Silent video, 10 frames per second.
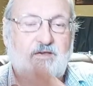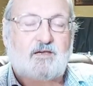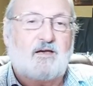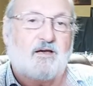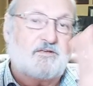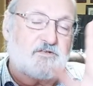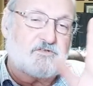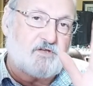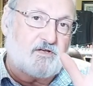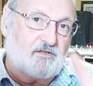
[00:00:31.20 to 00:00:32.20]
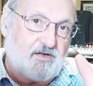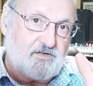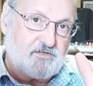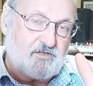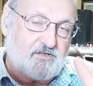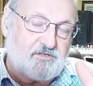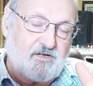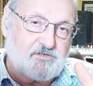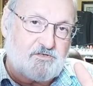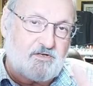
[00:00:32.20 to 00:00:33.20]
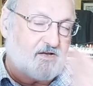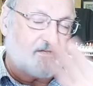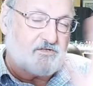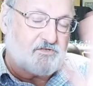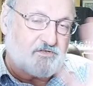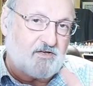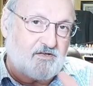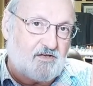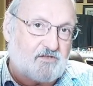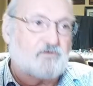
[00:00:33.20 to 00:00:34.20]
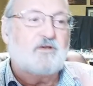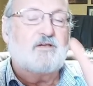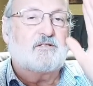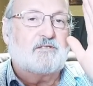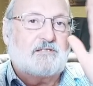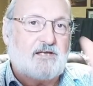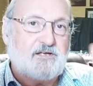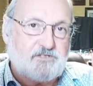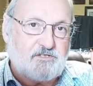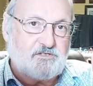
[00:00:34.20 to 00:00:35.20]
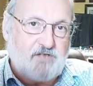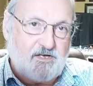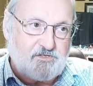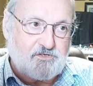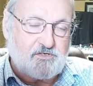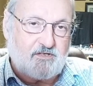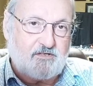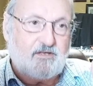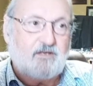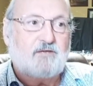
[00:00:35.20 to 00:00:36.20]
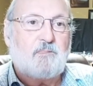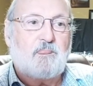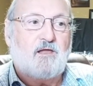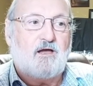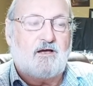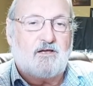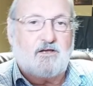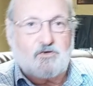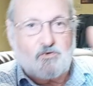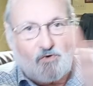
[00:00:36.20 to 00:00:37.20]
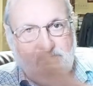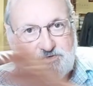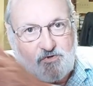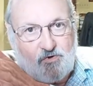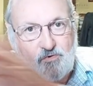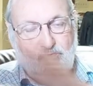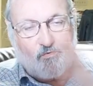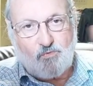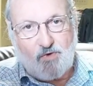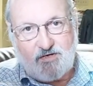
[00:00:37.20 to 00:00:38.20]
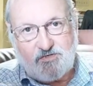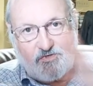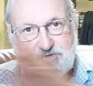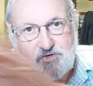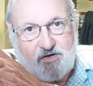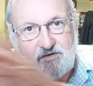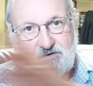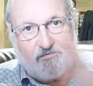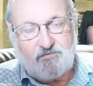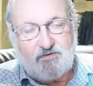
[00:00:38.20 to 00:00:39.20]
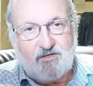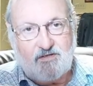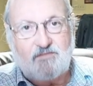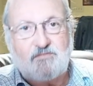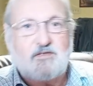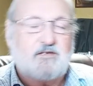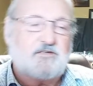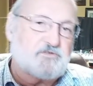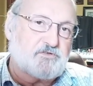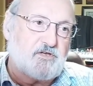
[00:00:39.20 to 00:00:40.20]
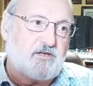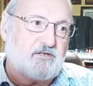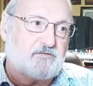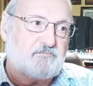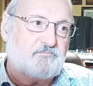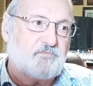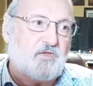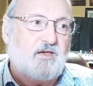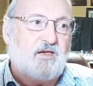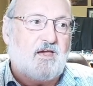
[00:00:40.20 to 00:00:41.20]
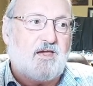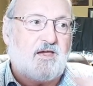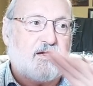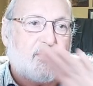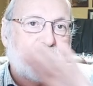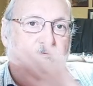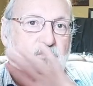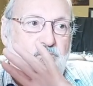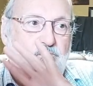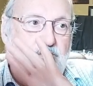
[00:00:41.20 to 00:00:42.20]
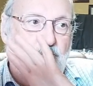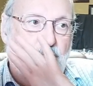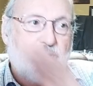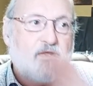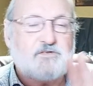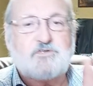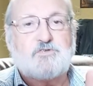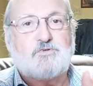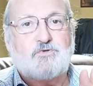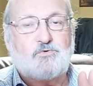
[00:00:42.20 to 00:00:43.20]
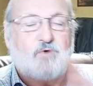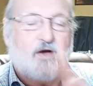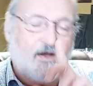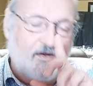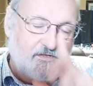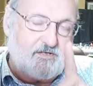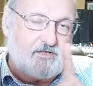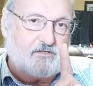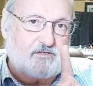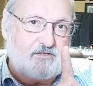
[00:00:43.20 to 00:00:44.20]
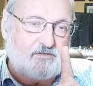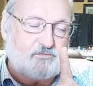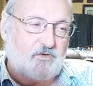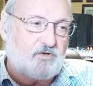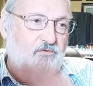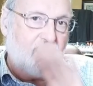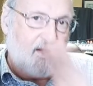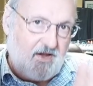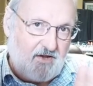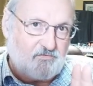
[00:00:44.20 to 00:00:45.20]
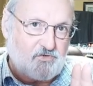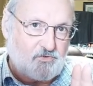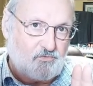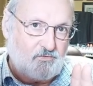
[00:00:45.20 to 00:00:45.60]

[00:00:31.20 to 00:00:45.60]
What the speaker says: I did say light intensity, I didn't say color. Light intensity across the whole range of the scene. And what we want to do, ideally, we don't have to,